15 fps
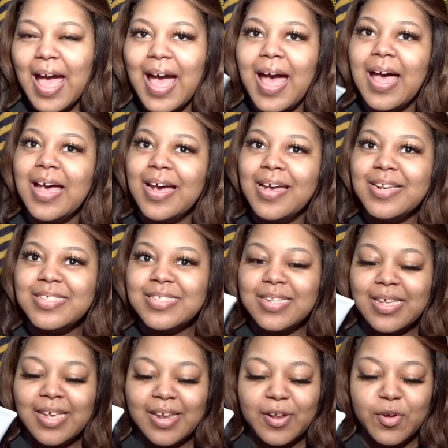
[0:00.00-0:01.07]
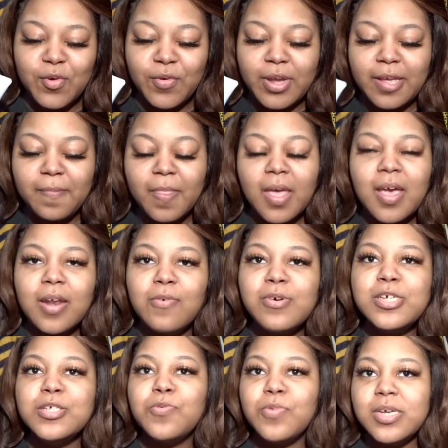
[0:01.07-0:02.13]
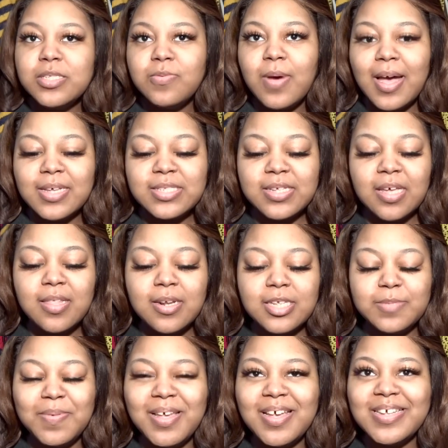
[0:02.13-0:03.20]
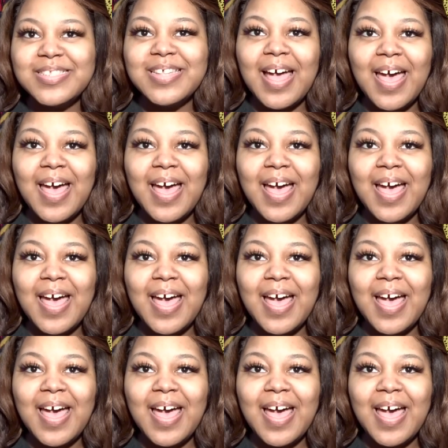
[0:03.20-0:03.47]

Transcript: i honestly can agree and the reason why i say that is because